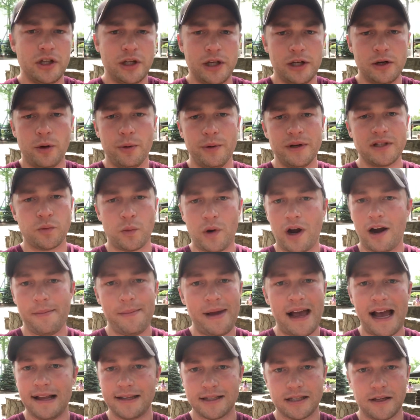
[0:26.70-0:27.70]
can always wear a
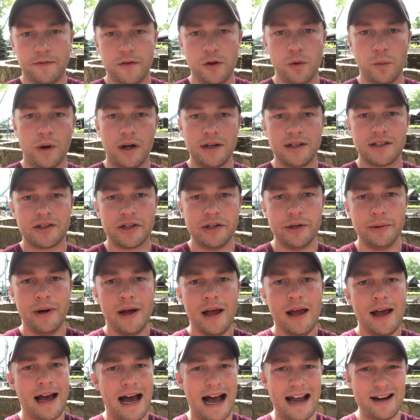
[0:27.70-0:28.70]
mask if you want to.
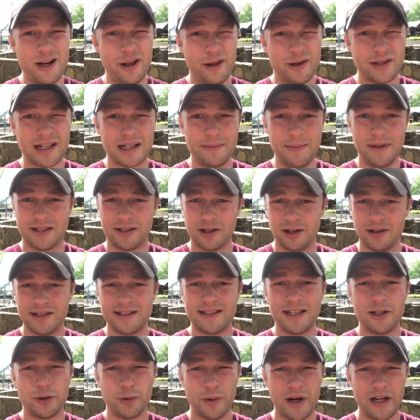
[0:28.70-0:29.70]
I know there's gonna be certain
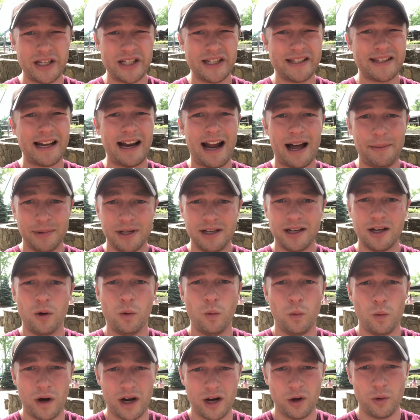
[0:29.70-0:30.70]
situations that I'm gonna
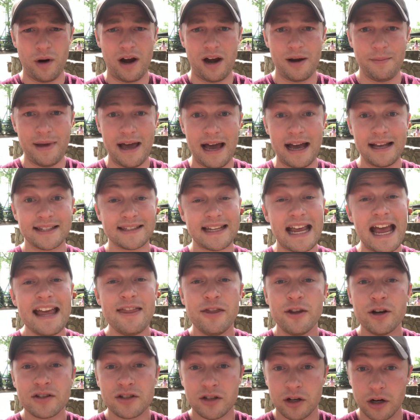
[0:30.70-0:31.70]
wanna wear a mask, and
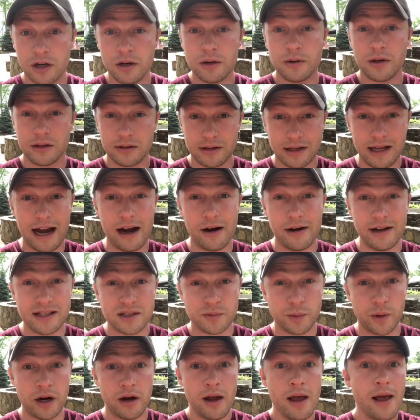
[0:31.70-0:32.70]
there's certain areas
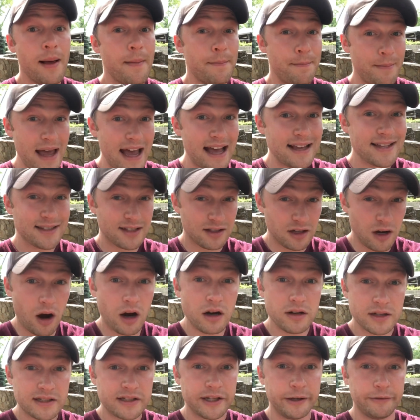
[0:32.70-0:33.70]
where masks
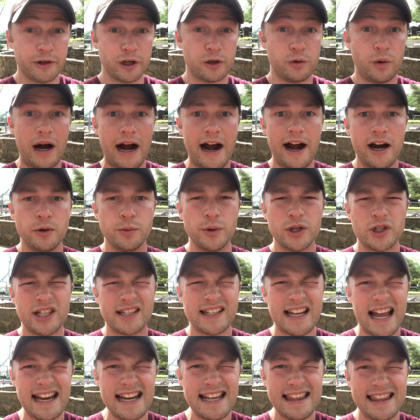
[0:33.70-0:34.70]
are still required, which
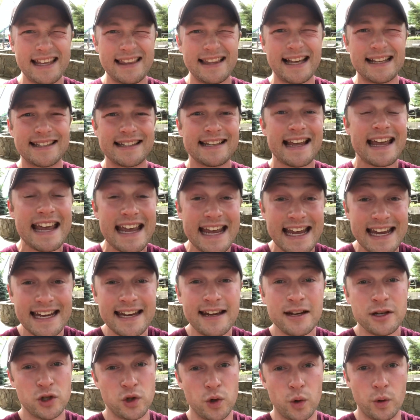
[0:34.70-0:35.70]
is anything that's
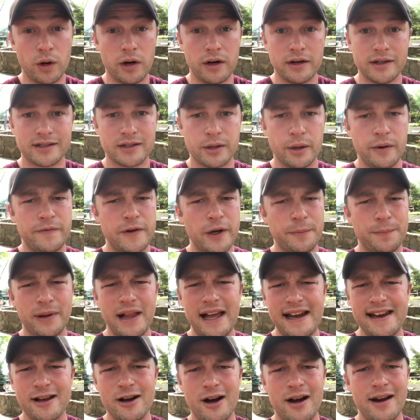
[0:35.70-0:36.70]
indoors. So if you're
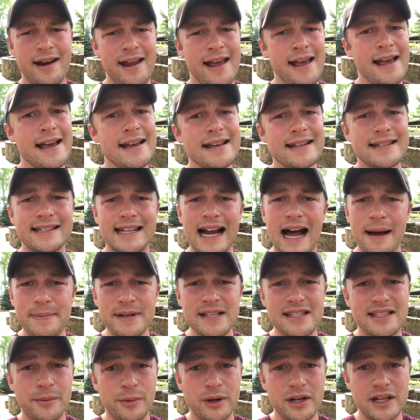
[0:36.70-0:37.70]
planning on stopping
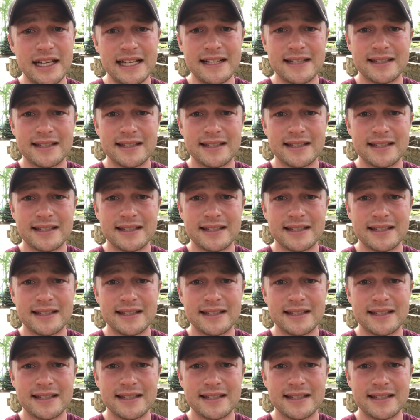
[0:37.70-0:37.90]
somewhere to get